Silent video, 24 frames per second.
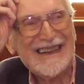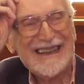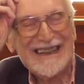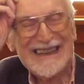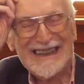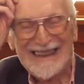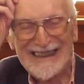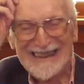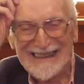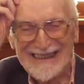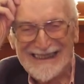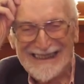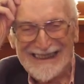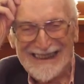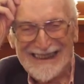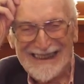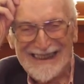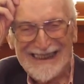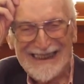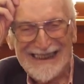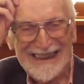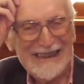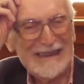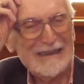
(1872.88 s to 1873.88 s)
and
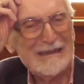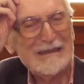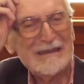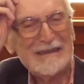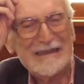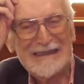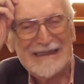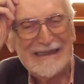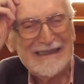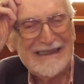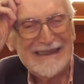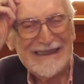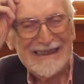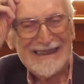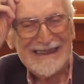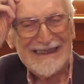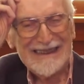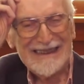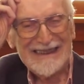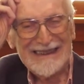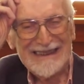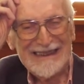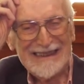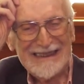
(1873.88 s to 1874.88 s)
uh, I,
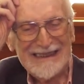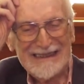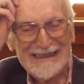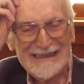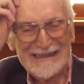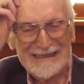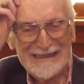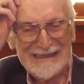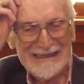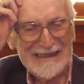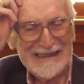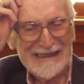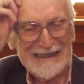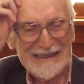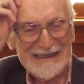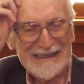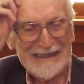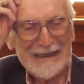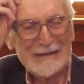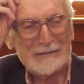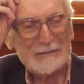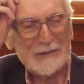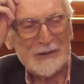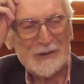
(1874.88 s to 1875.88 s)
uh,
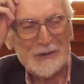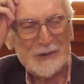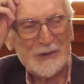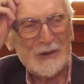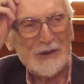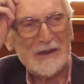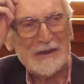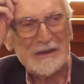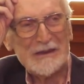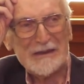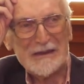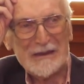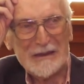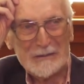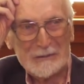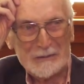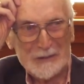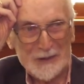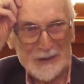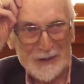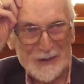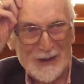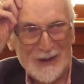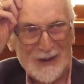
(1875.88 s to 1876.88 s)
that was that
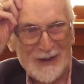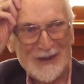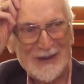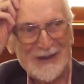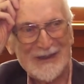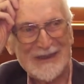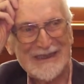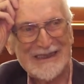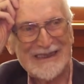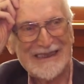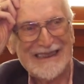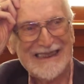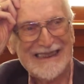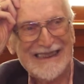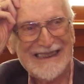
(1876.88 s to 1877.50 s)
was wrong.